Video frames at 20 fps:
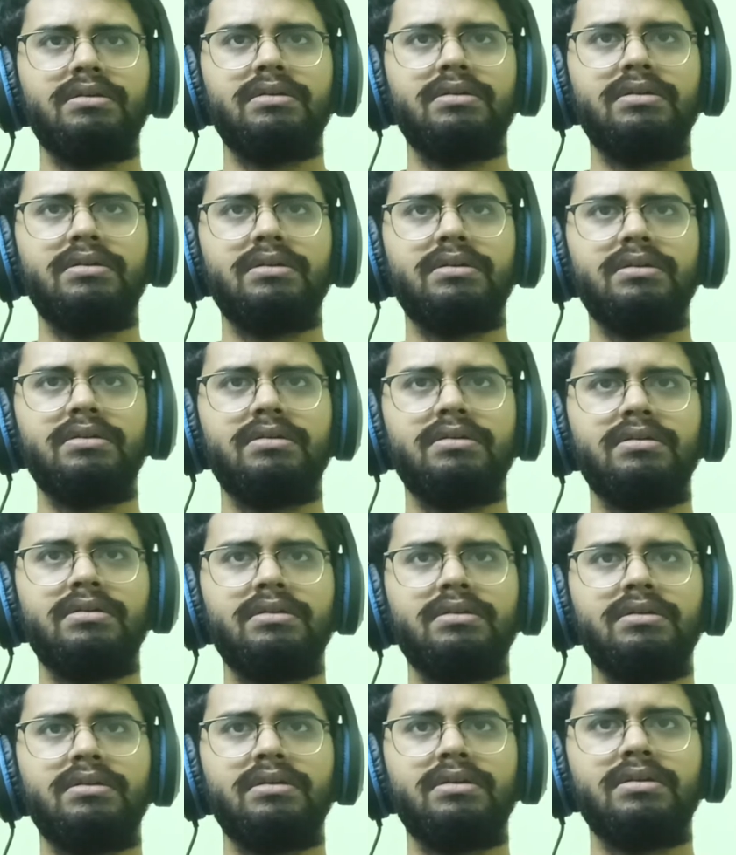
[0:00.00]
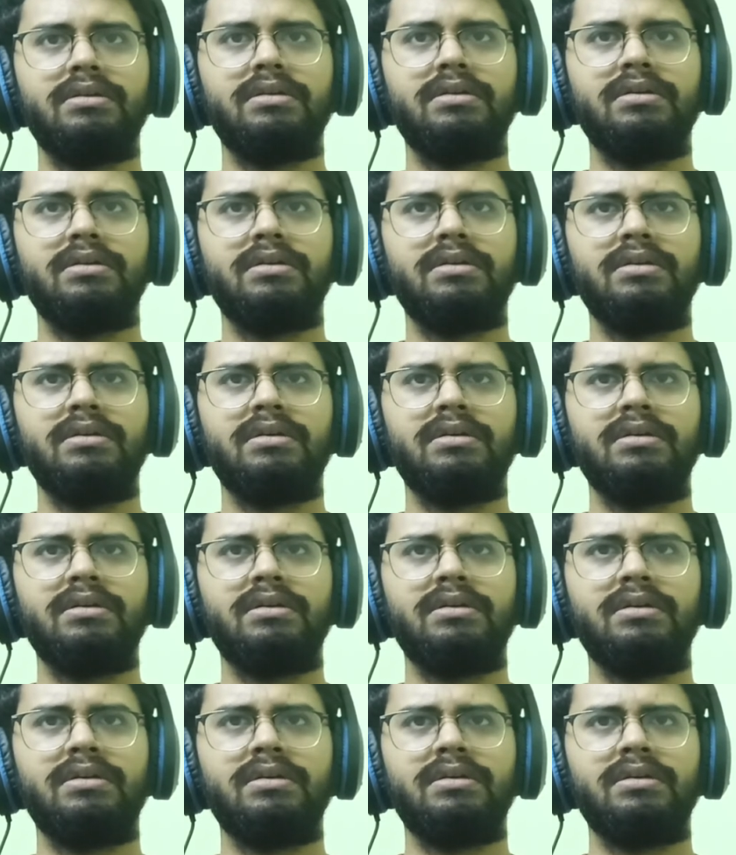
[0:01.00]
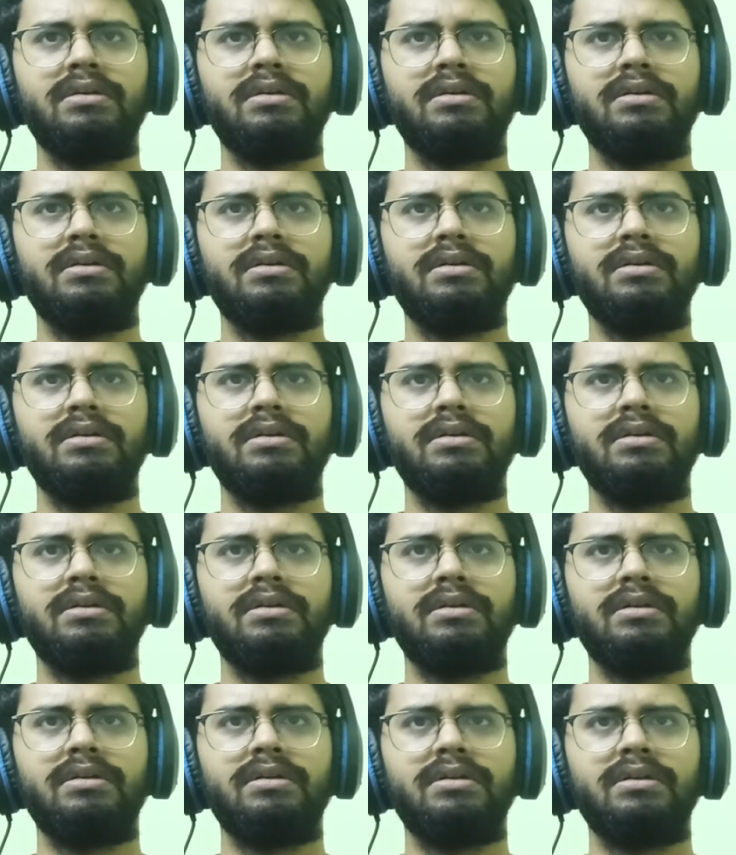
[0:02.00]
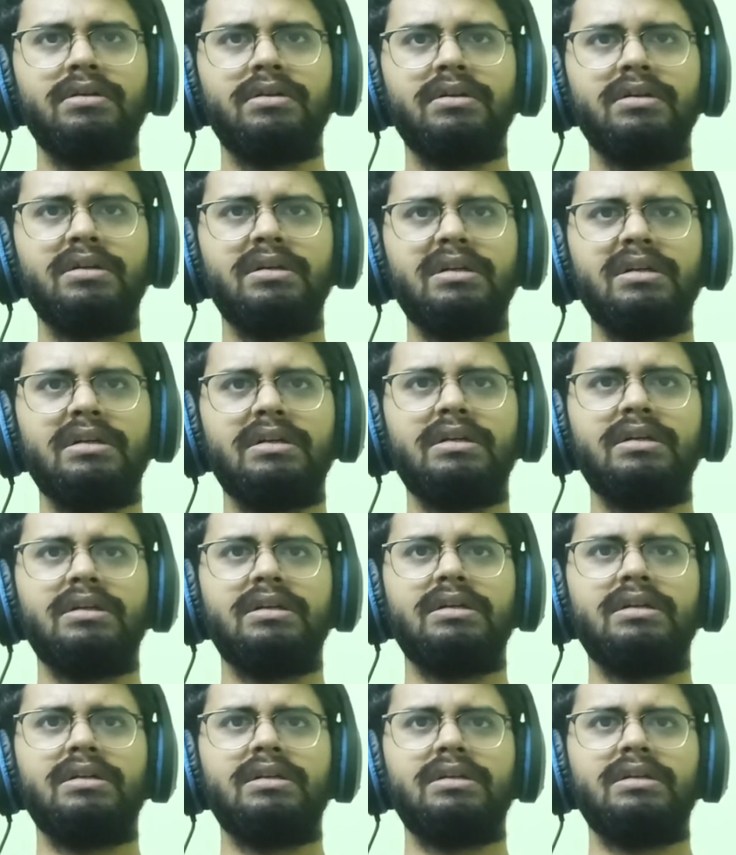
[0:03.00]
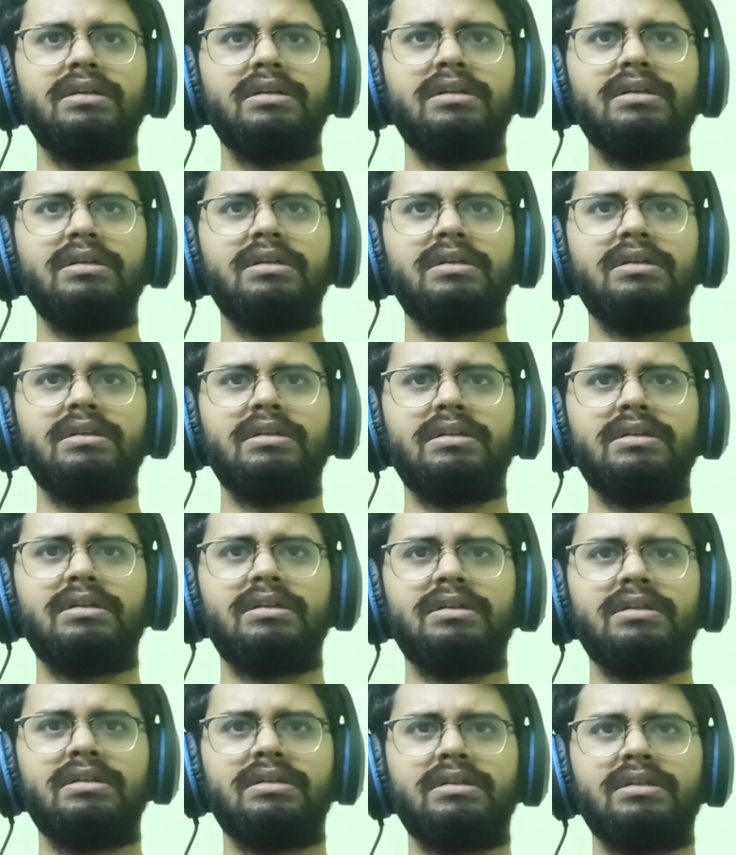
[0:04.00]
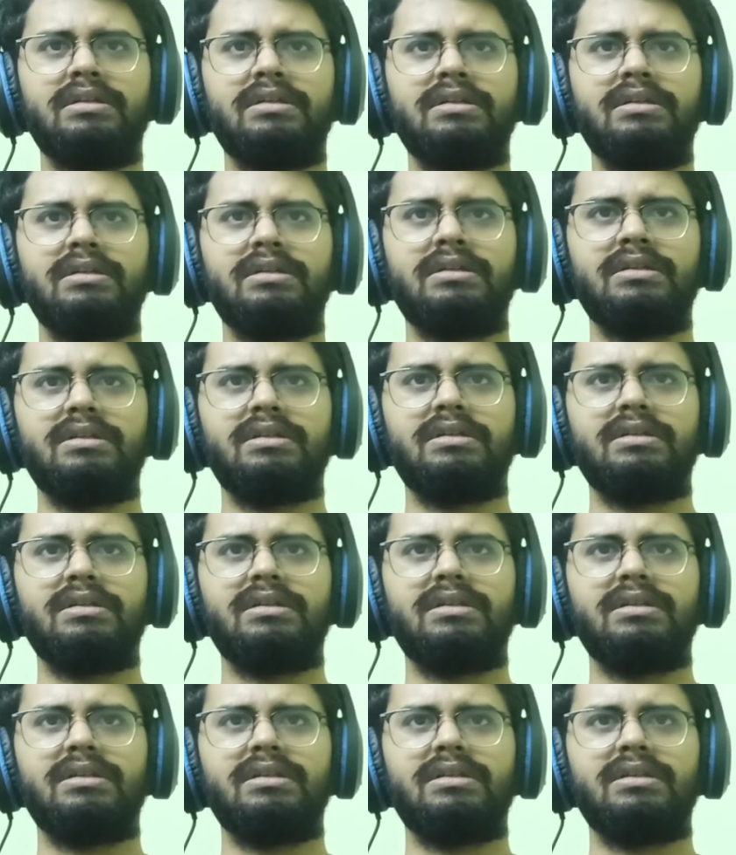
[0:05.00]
(no one is talking)